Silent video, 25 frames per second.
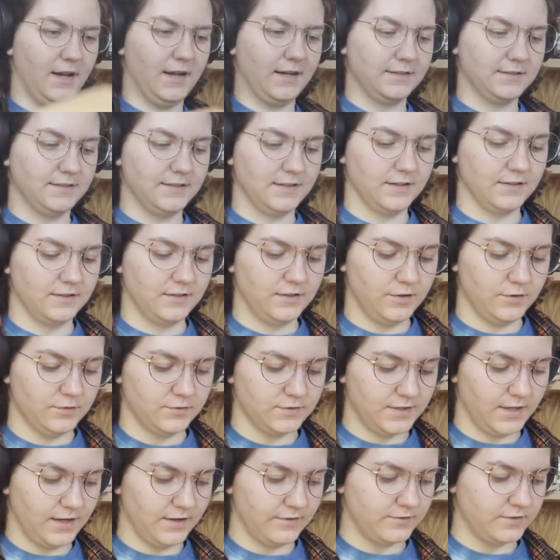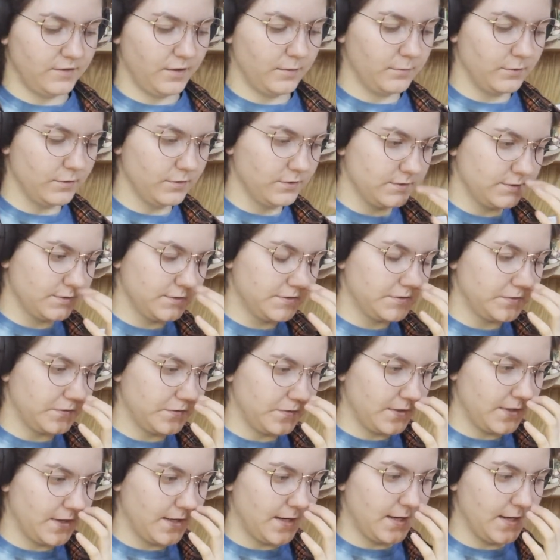accidentally used half doubles. So
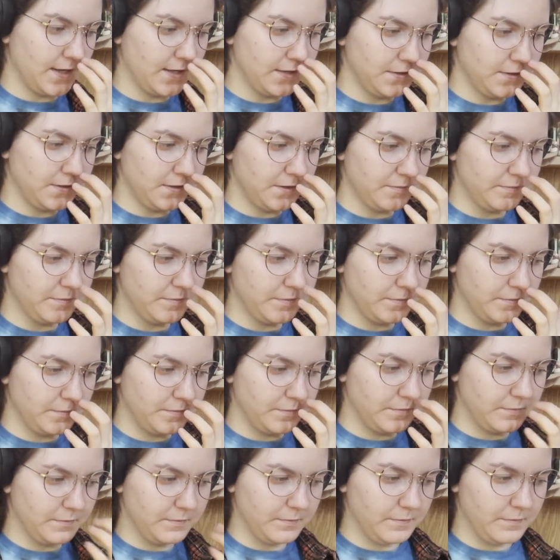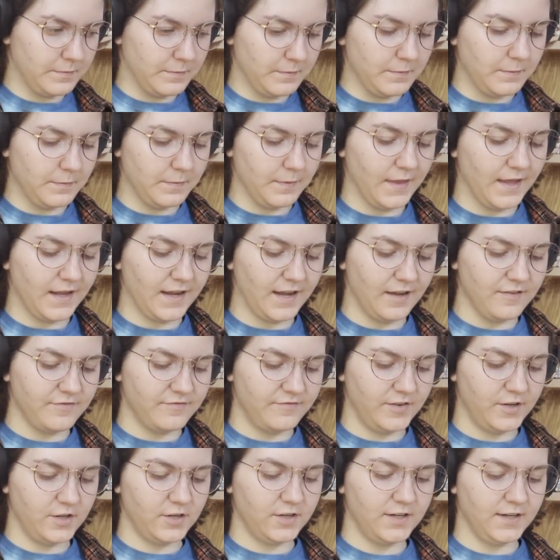then I ended up I
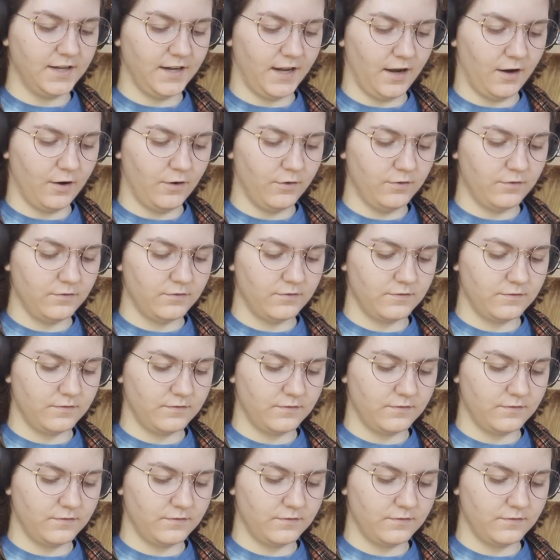figured it out